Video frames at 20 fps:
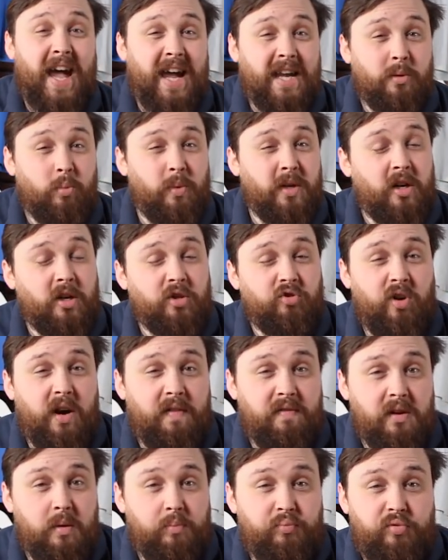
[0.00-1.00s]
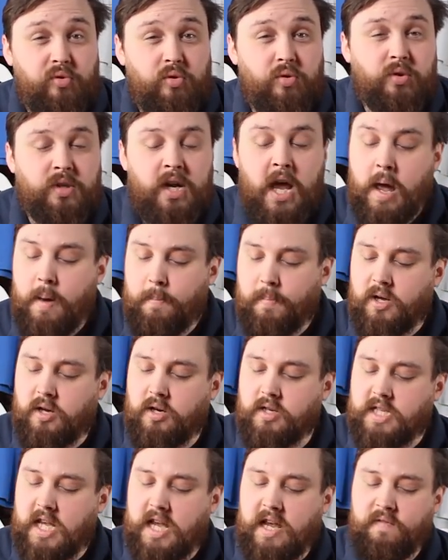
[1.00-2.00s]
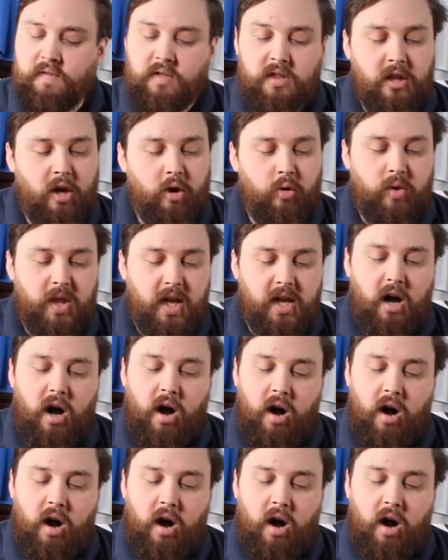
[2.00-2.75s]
and when I travel abroad, because even though they